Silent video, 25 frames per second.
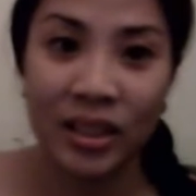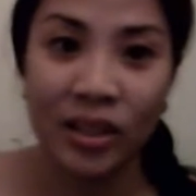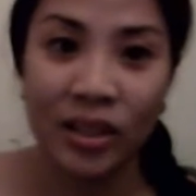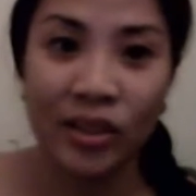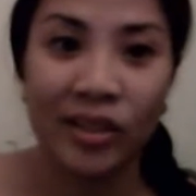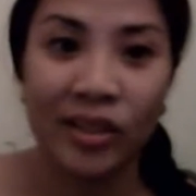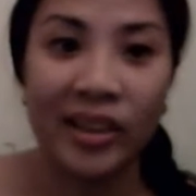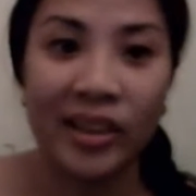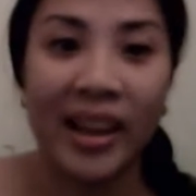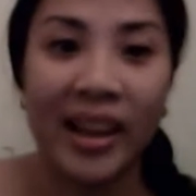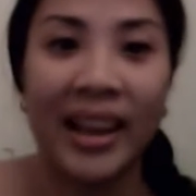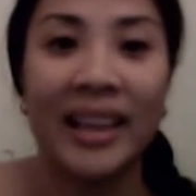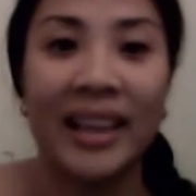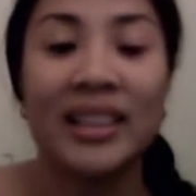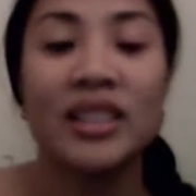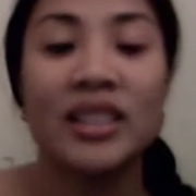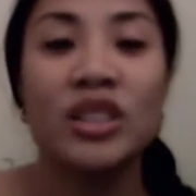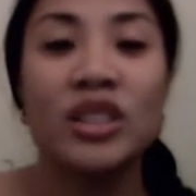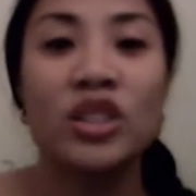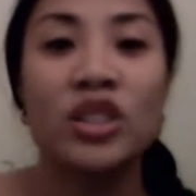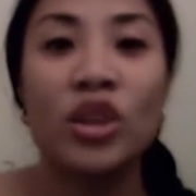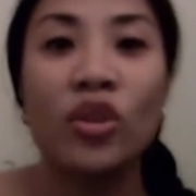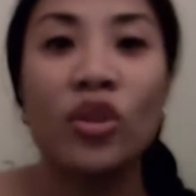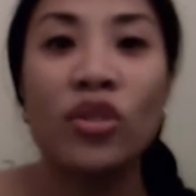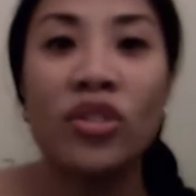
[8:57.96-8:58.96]
Okay,
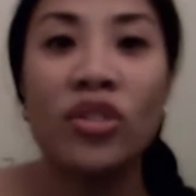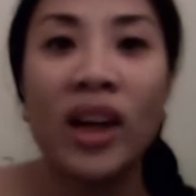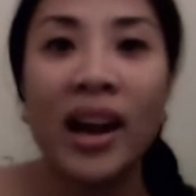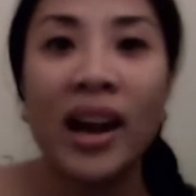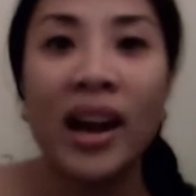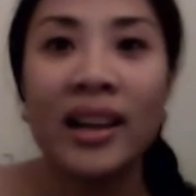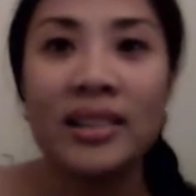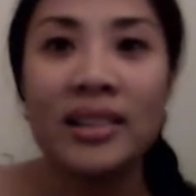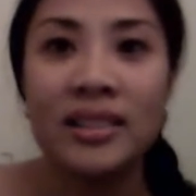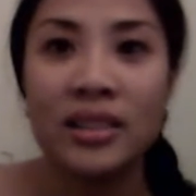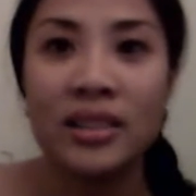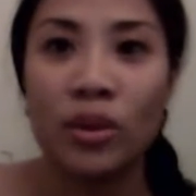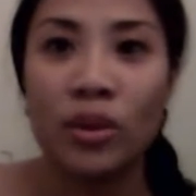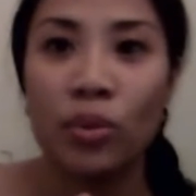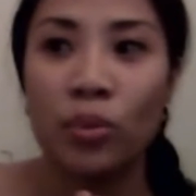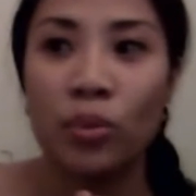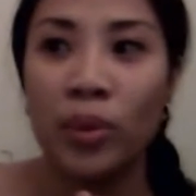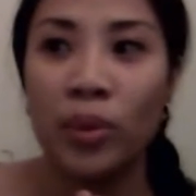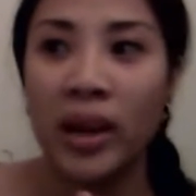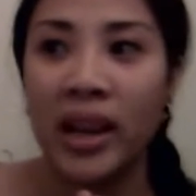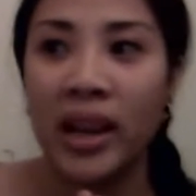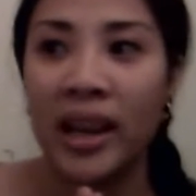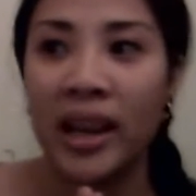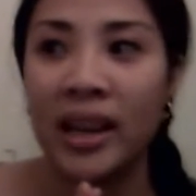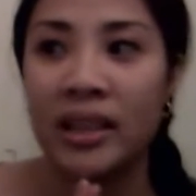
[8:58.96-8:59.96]
so that's a
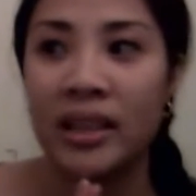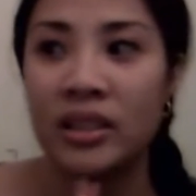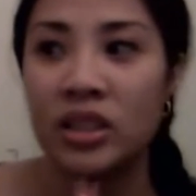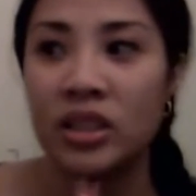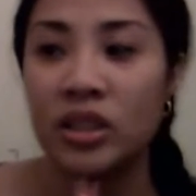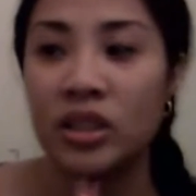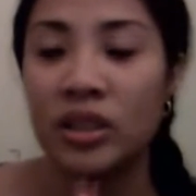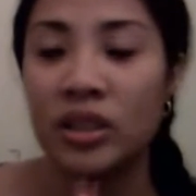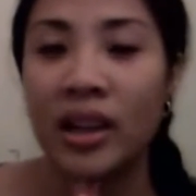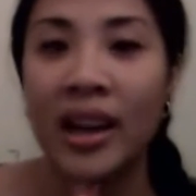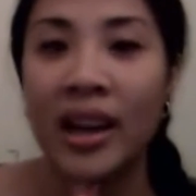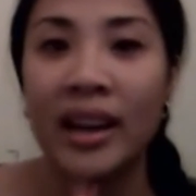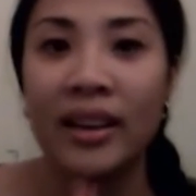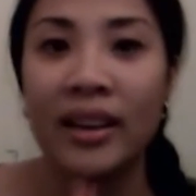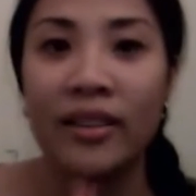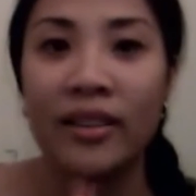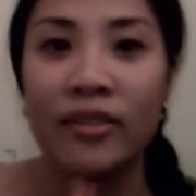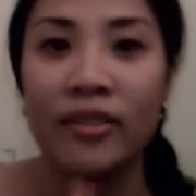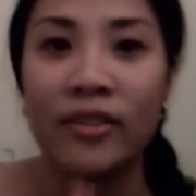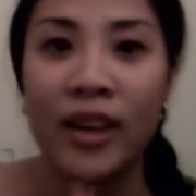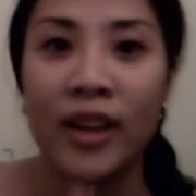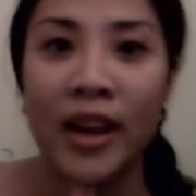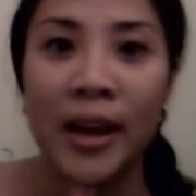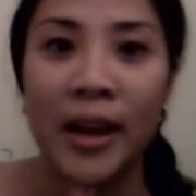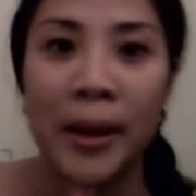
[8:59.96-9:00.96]
way to kind of
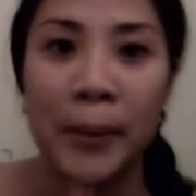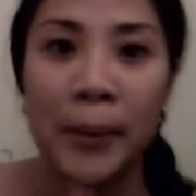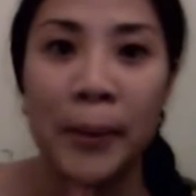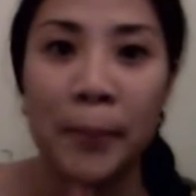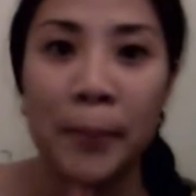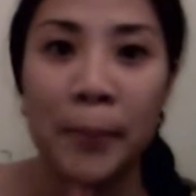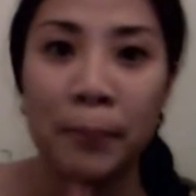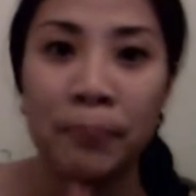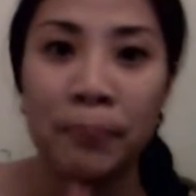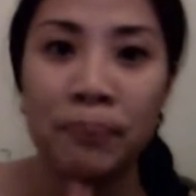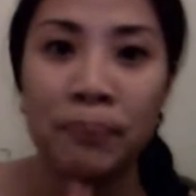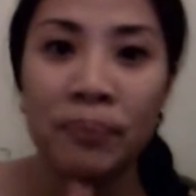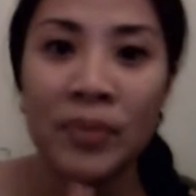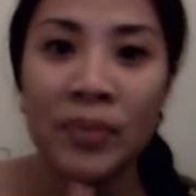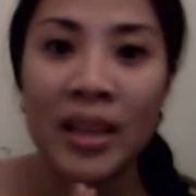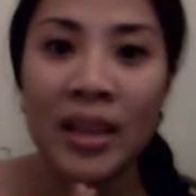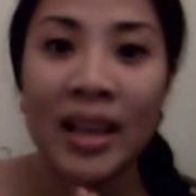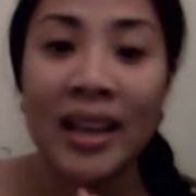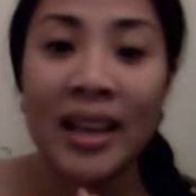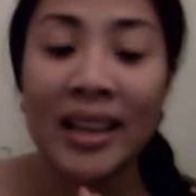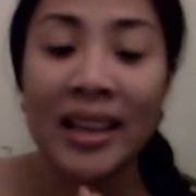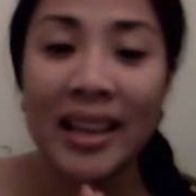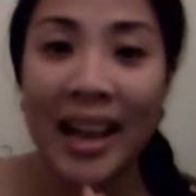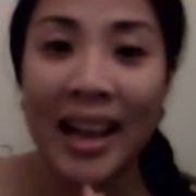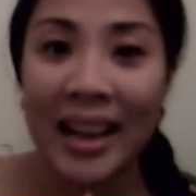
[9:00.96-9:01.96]

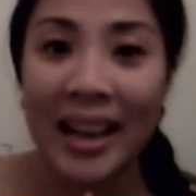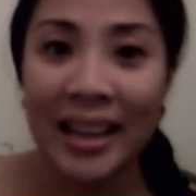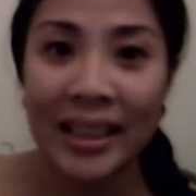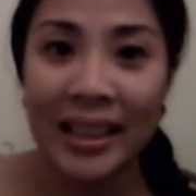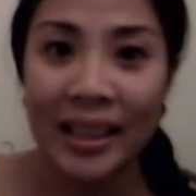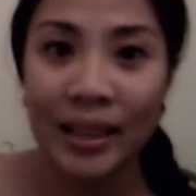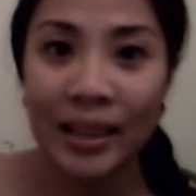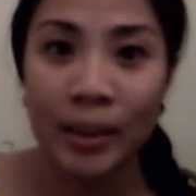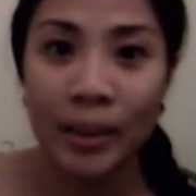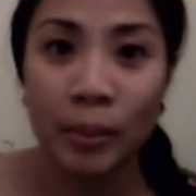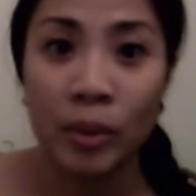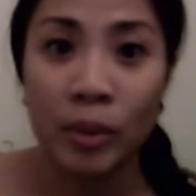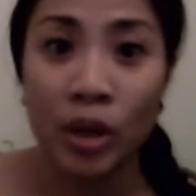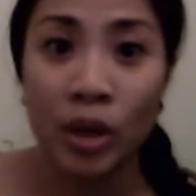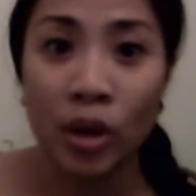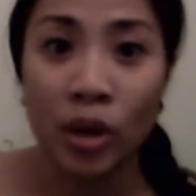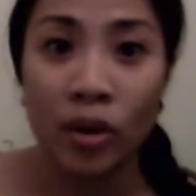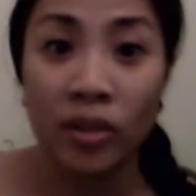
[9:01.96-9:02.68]
let them know